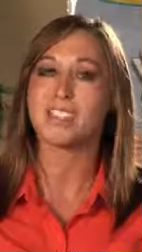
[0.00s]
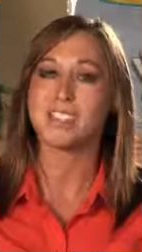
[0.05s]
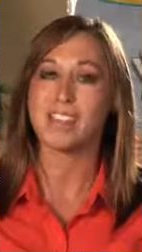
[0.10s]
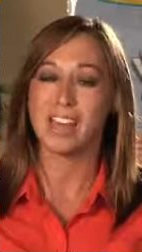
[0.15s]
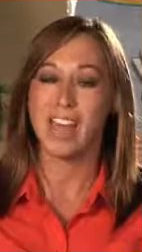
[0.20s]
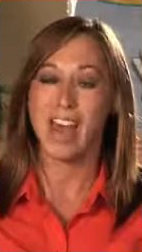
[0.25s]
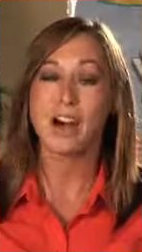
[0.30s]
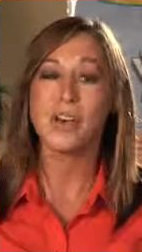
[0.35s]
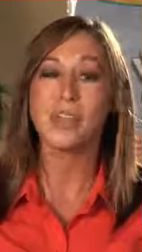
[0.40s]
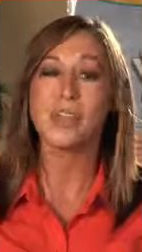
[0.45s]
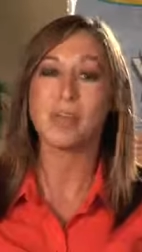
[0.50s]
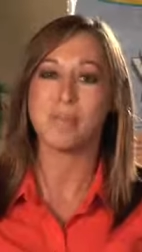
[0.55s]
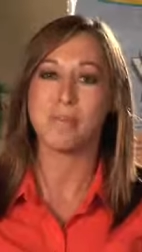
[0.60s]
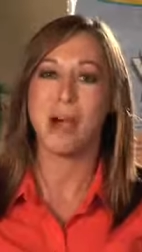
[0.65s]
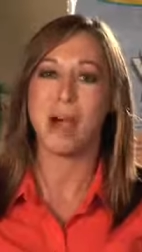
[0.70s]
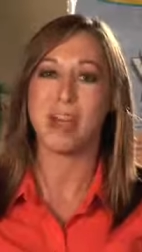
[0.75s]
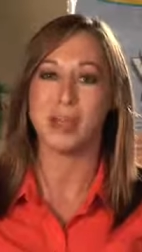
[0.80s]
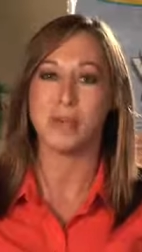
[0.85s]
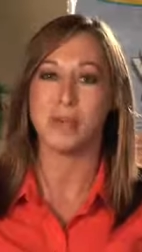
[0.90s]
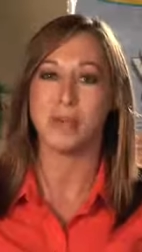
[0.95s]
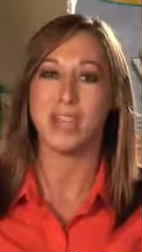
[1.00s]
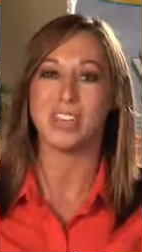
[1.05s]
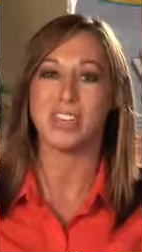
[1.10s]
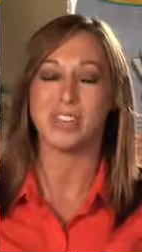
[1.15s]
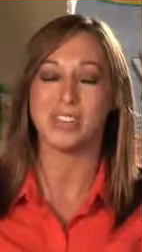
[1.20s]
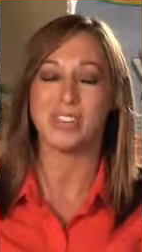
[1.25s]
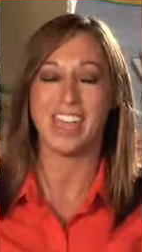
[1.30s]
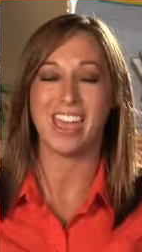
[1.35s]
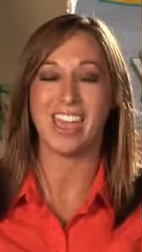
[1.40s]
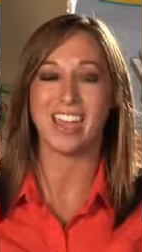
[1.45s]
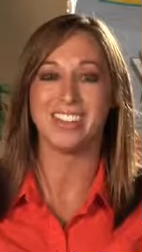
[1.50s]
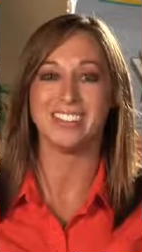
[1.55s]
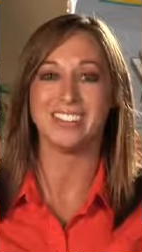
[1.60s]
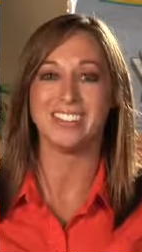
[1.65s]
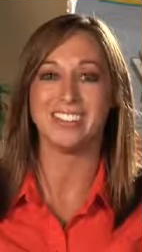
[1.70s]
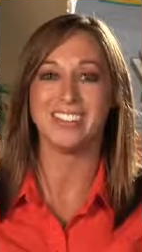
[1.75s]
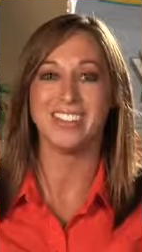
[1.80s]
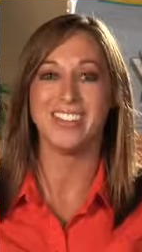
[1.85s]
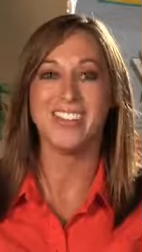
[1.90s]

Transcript: healthy body weight you can.